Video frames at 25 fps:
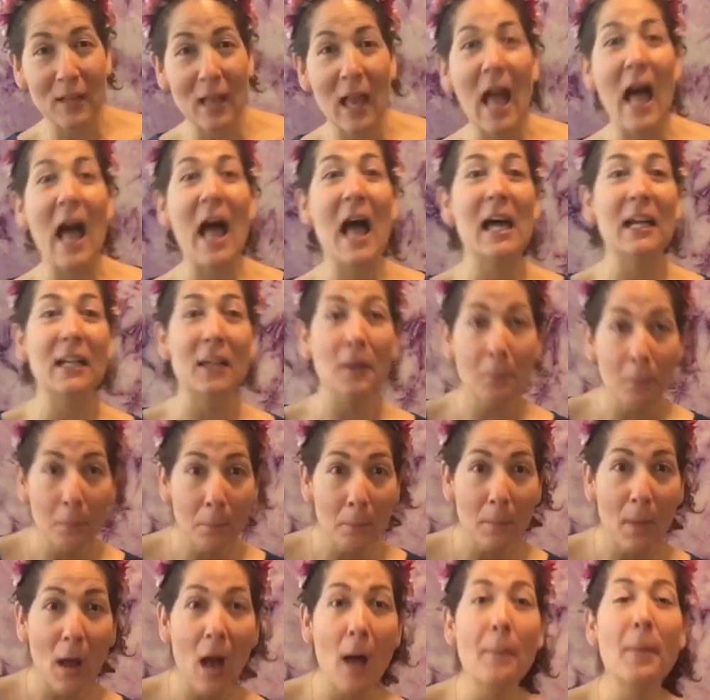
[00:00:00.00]
Hatter
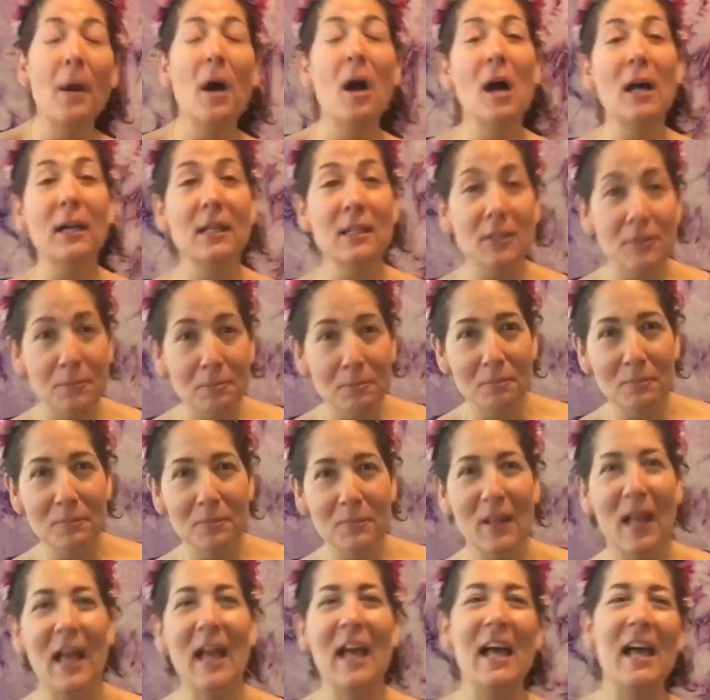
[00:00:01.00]
upon his
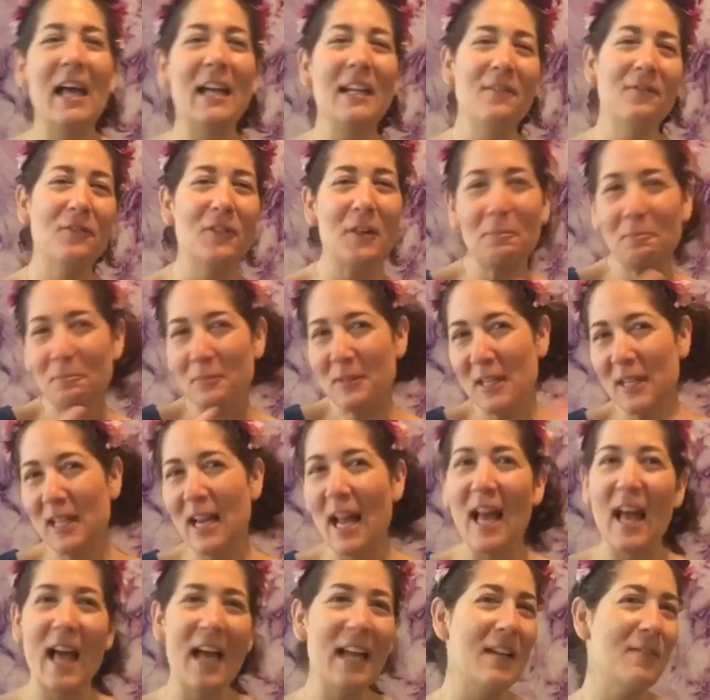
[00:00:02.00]
and he flipped it
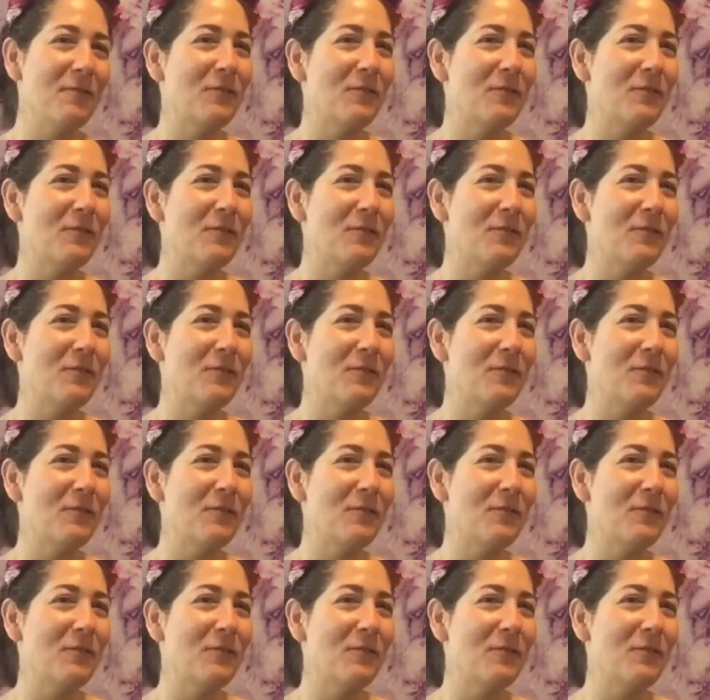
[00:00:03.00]
and